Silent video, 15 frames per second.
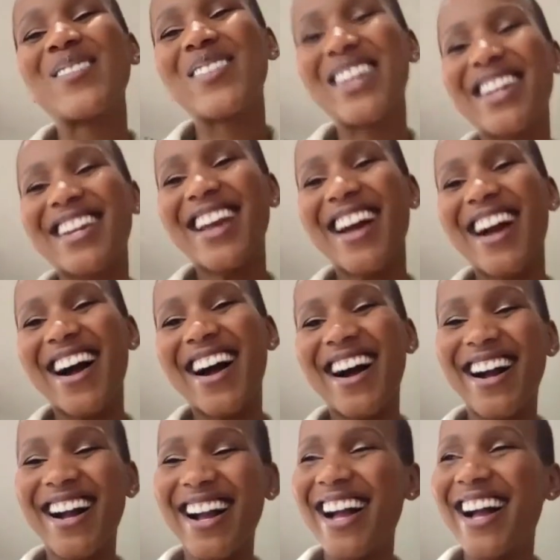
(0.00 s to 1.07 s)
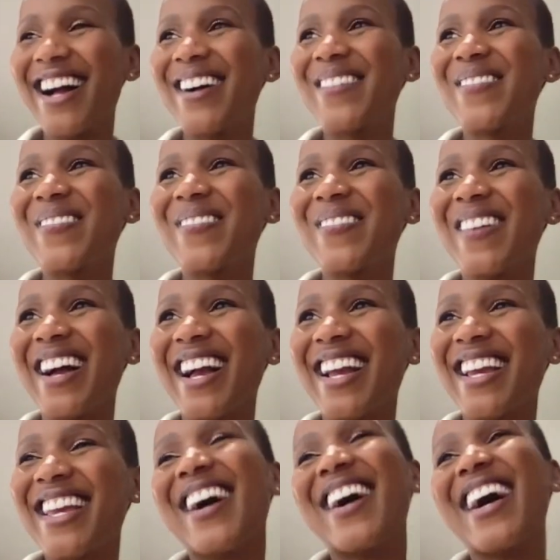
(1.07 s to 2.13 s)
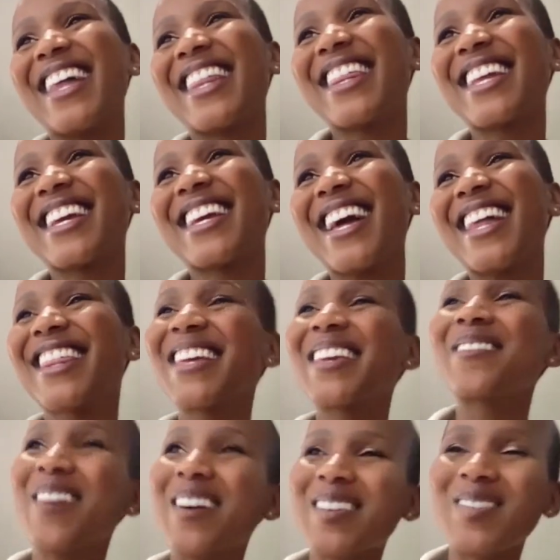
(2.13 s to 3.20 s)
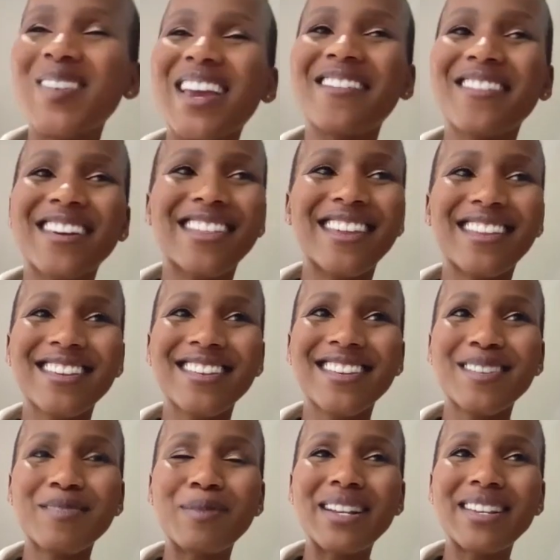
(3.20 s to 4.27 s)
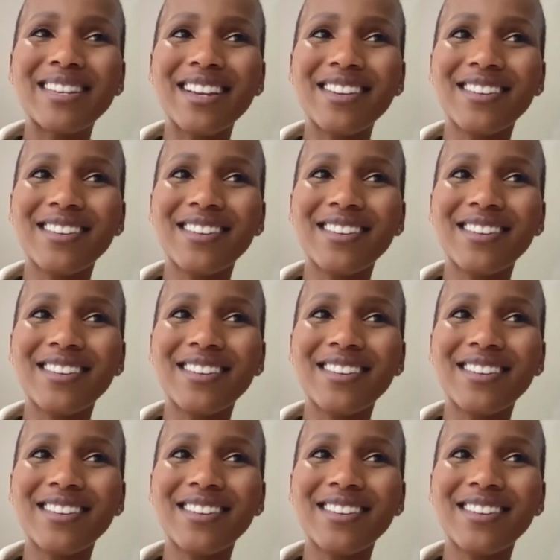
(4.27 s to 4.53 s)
but yeah, I think you've asked me everything. This has been